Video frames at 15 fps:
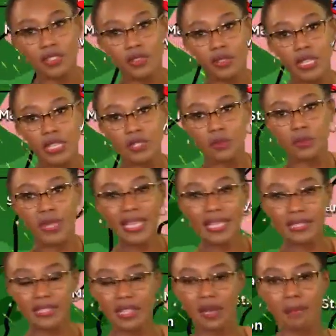to these
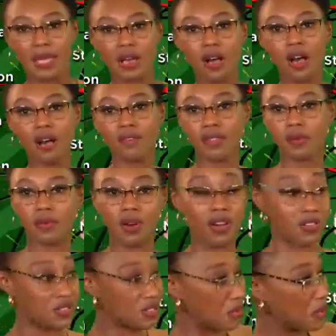winds coming off of the
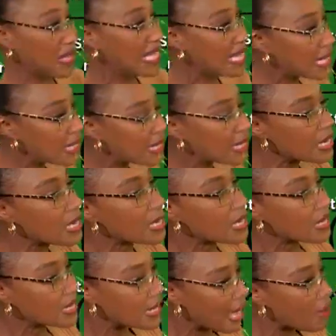water. So east,
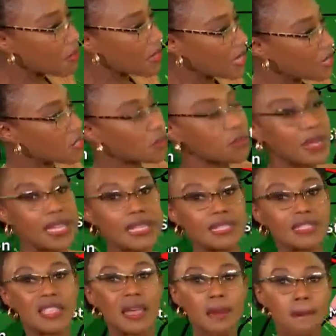southeast
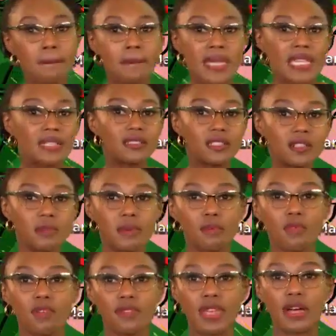winds mean a little bit
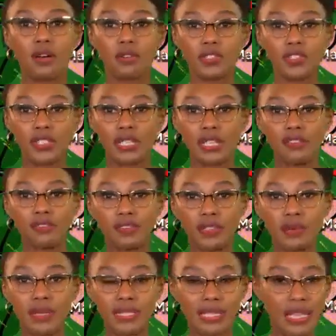more of that ocean
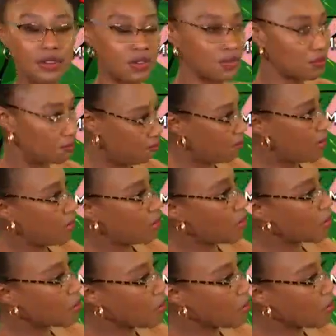influence. That low to